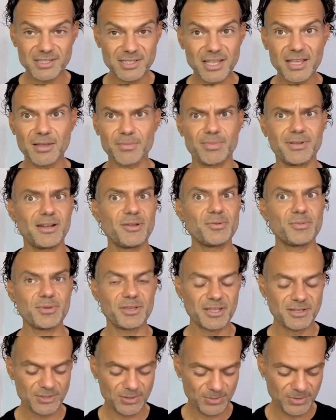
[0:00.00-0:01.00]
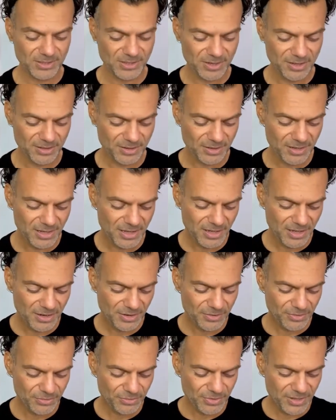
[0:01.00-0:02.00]
Yeah, Paloma Picasso was another
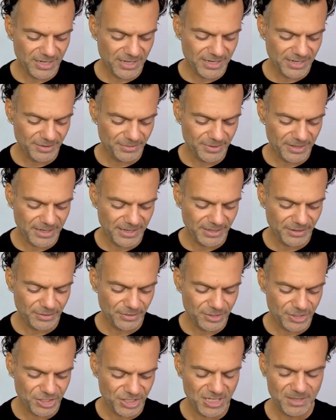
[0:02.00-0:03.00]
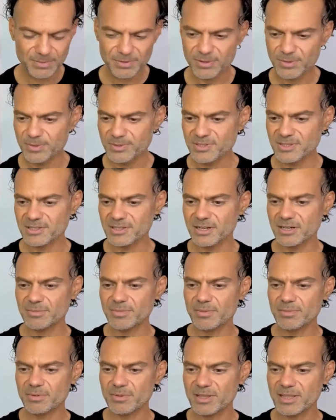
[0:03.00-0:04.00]
really really good chic, wasn't it? I
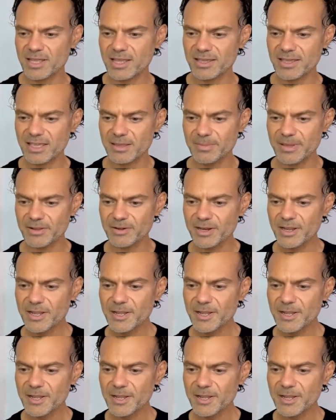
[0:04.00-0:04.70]
remember when that came out.